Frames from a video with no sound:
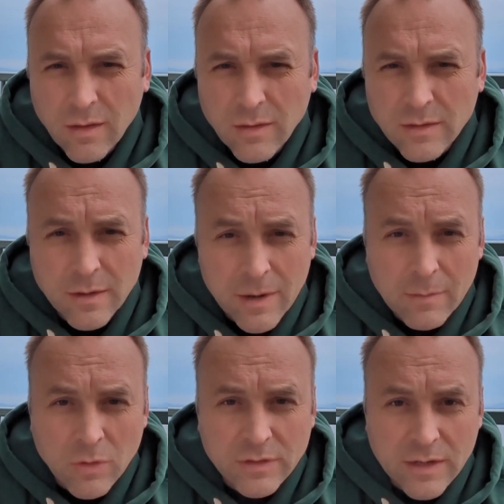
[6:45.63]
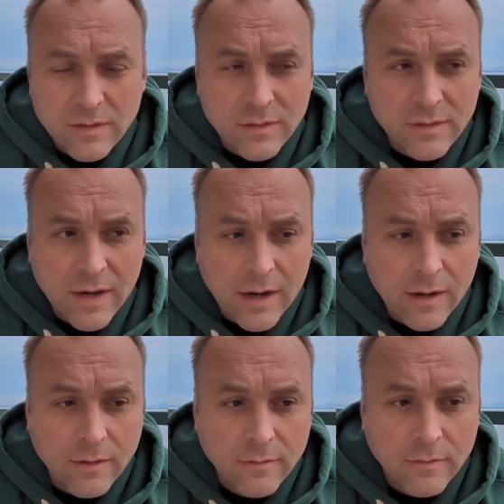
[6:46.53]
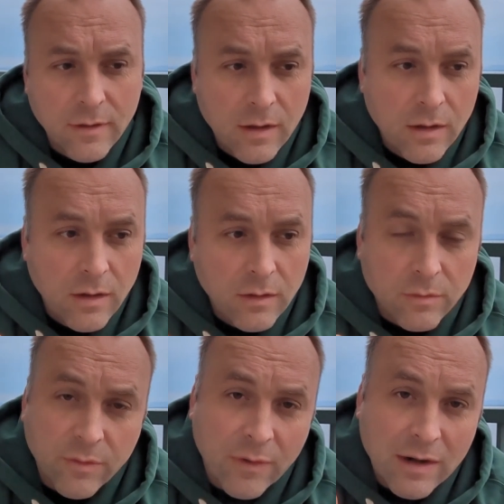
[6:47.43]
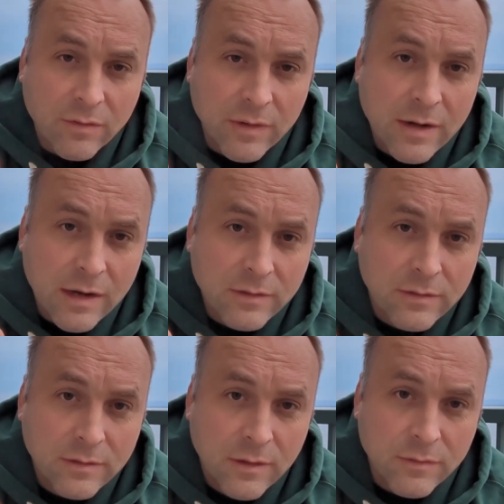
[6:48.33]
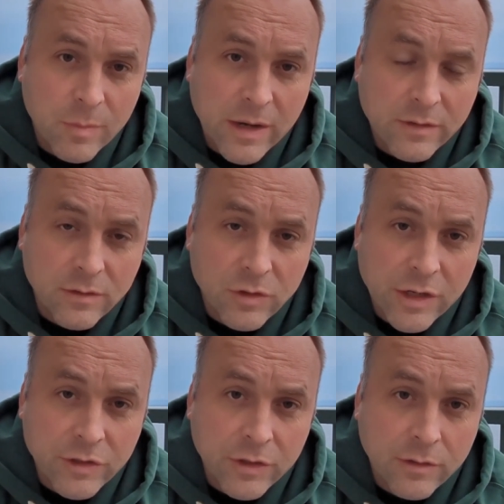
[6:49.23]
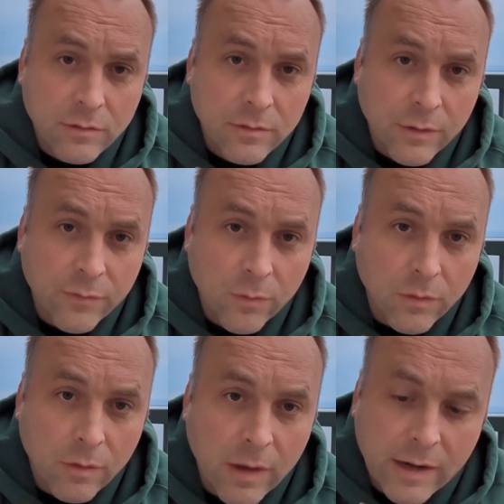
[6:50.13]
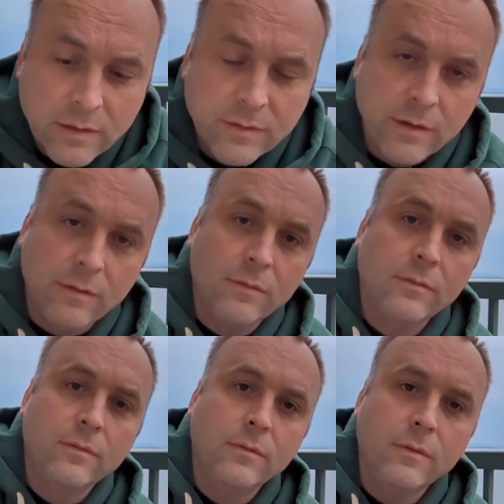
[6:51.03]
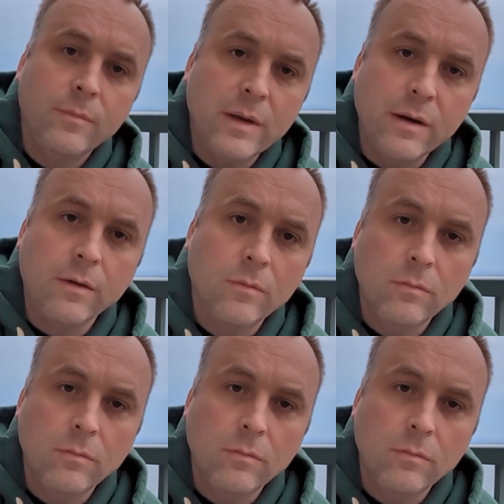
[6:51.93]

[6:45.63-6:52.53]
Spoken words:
doesn't it make more sense to say the refractive index of space is changing, therefore the light is then being